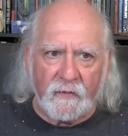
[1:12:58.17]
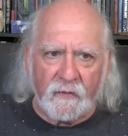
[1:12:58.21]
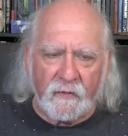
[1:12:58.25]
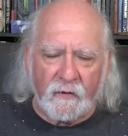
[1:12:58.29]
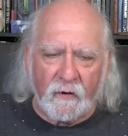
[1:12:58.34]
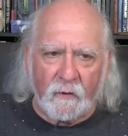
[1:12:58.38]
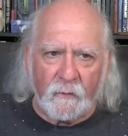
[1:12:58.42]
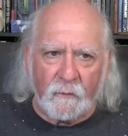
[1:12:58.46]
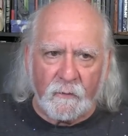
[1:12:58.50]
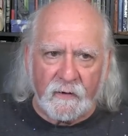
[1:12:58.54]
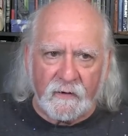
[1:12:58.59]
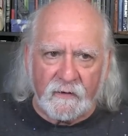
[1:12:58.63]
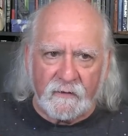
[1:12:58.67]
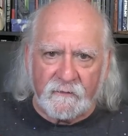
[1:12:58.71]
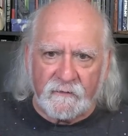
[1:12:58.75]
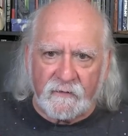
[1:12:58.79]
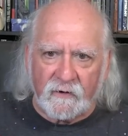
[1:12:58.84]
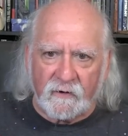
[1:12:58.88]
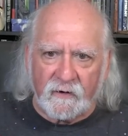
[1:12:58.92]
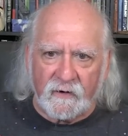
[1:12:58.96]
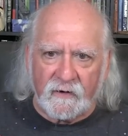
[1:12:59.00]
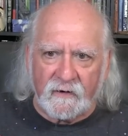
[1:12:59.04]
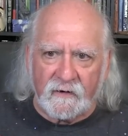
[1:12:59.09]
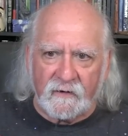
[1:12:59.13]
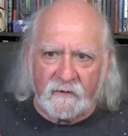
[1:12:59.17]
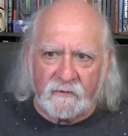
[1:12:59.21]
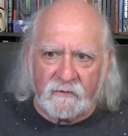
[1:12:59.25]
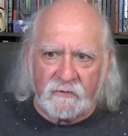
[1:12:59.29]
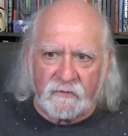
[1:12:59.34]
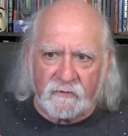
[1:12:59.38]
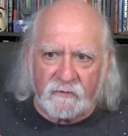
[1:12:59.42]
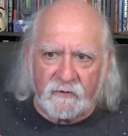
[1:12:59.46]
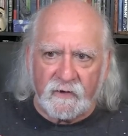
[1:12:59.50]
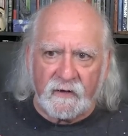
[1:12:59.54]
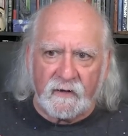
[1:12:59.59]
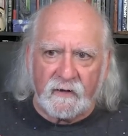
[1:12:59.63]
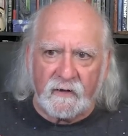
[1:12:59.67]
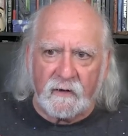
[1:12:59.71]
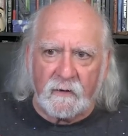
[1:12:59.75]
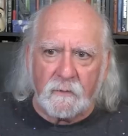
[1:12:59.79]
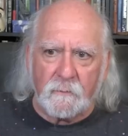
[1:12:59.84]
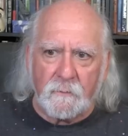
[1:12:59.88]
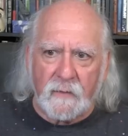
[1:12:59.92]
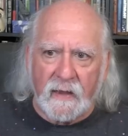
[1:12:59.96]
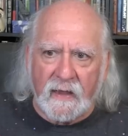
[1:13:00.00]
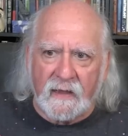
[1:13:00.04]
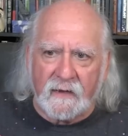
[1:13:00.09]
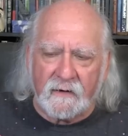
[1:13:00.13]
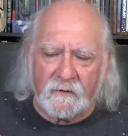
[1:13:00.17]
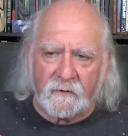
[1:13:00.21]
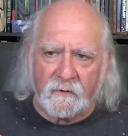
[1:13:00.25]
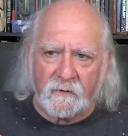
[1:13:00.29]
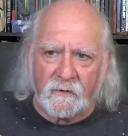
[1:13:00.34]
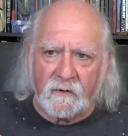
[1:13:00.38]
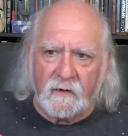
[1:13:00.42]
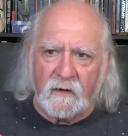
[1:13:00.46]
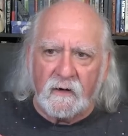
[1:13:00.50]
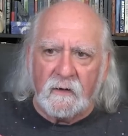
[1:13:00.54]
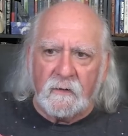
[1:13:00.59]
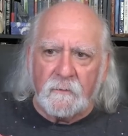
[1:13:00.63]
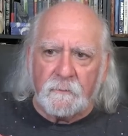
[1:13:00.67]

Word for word: though, in a very intriguing manner